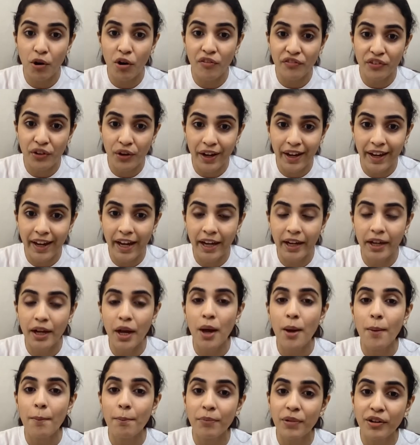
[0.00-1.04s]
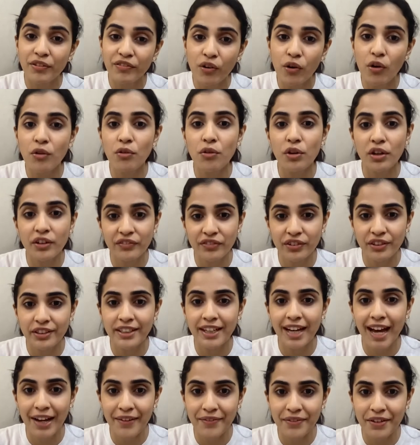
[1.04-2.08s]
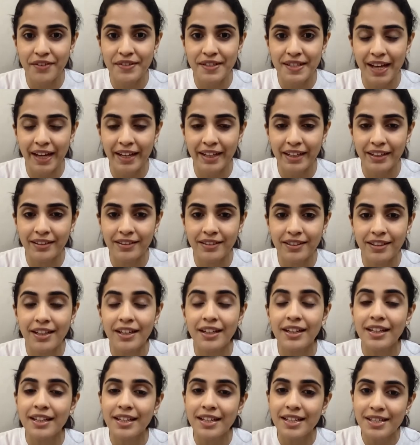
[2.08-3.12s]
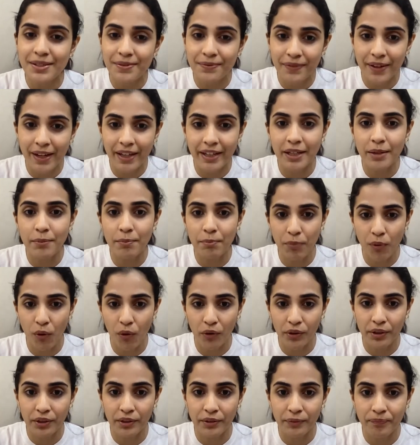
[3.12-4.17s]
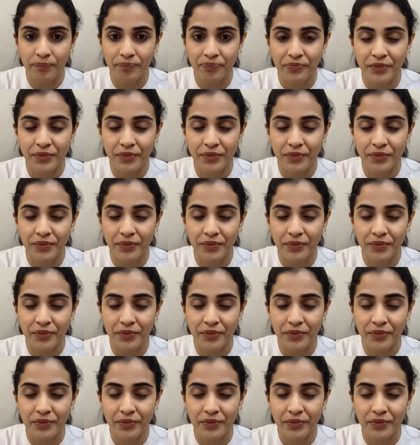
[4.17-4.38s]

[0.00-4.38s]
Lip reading: of your egg before going for the IVF cycle is very important.